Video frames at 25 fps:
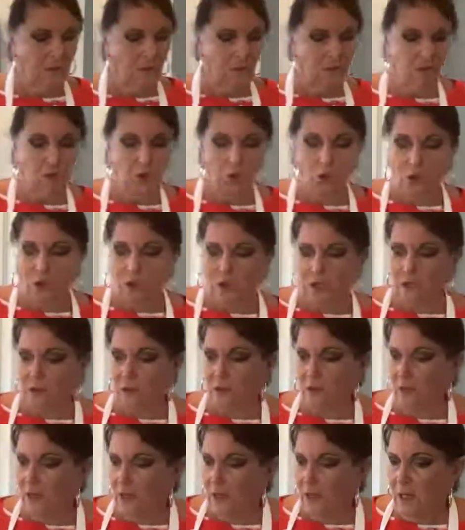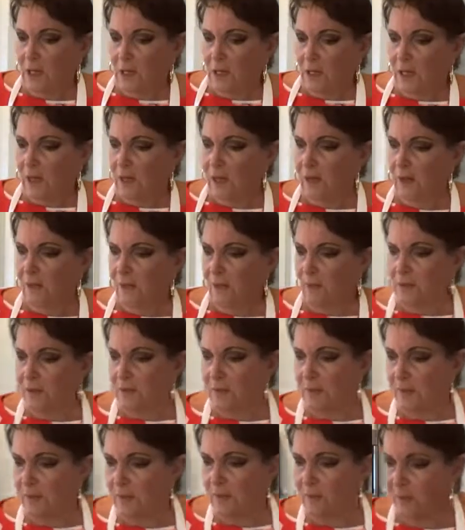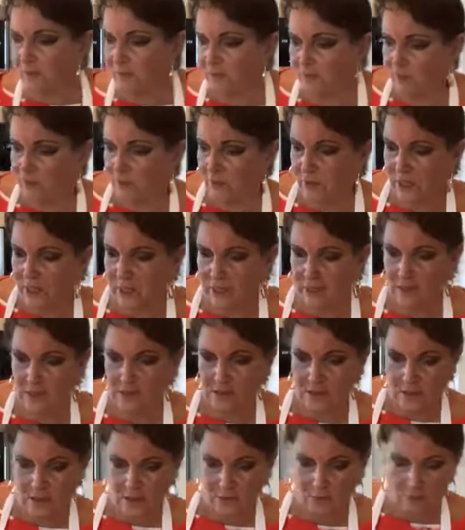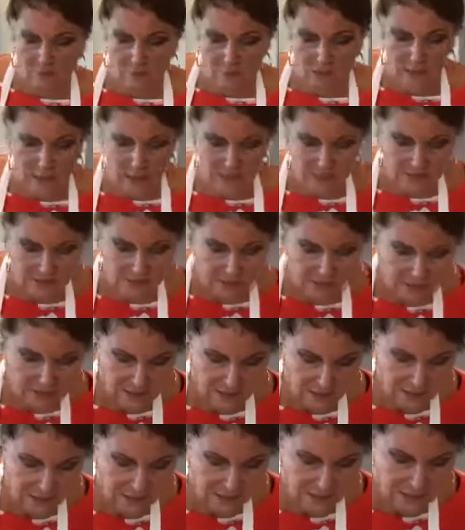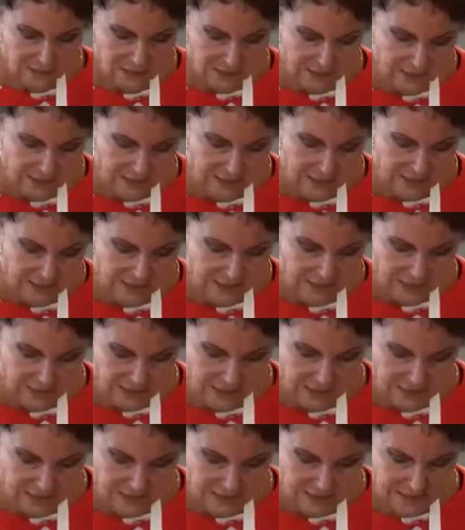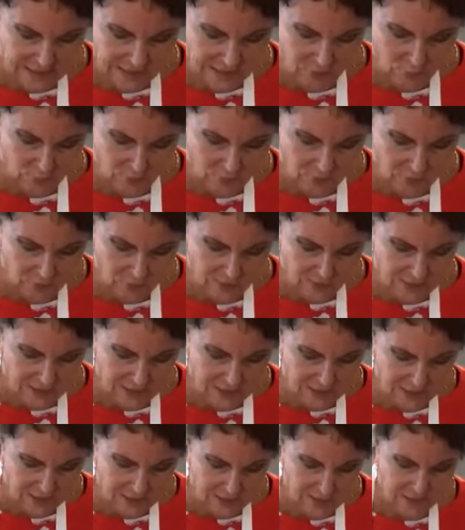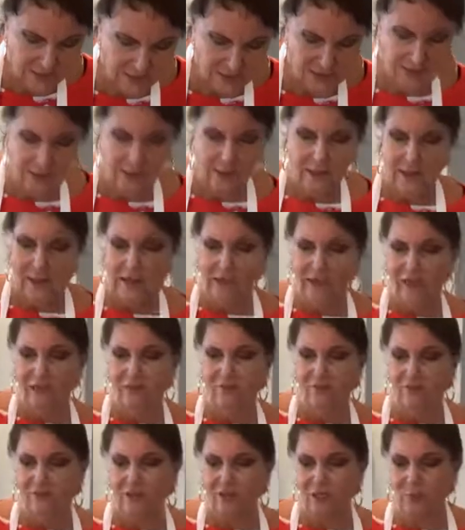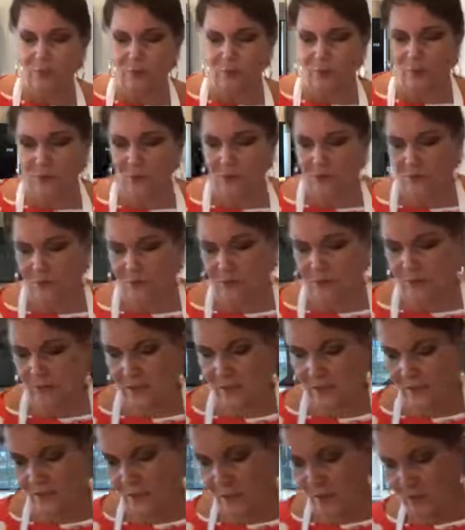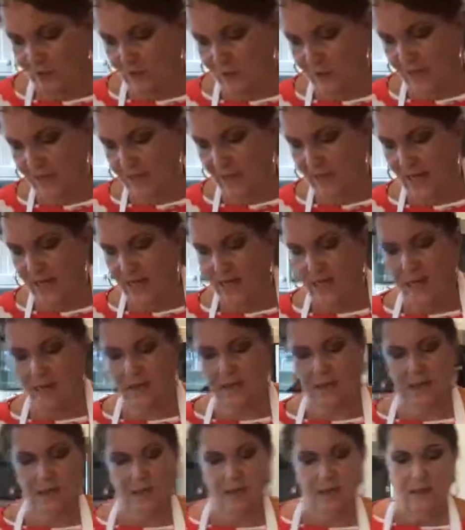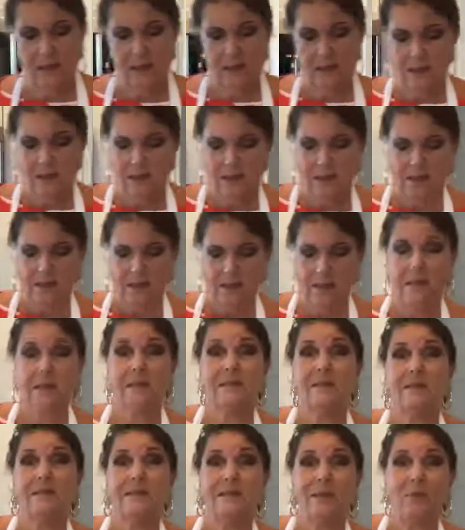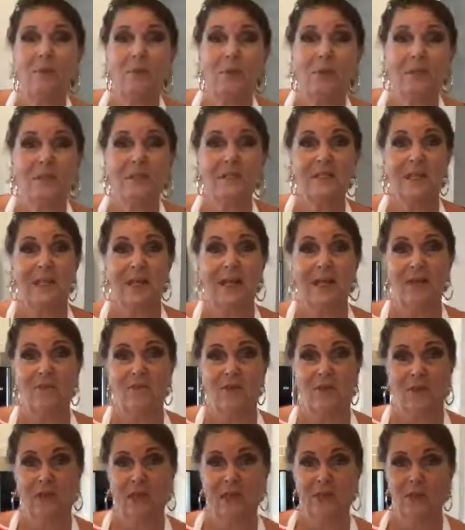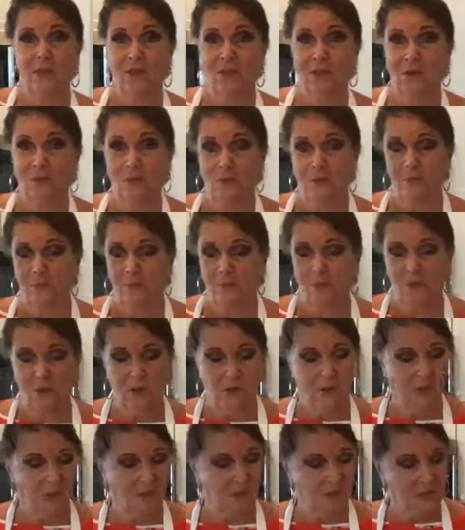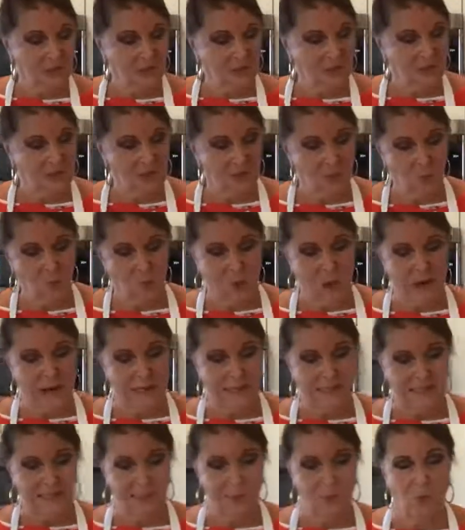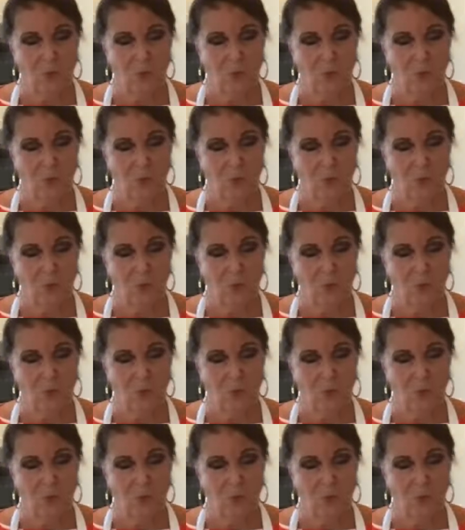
you know, the sugar. What am I looking for here? So, right, again, let's get one of these lovely spoons. I'm going to take, this is the simplest thing ever. Can you see what I'm doing, Chris? Because it's white.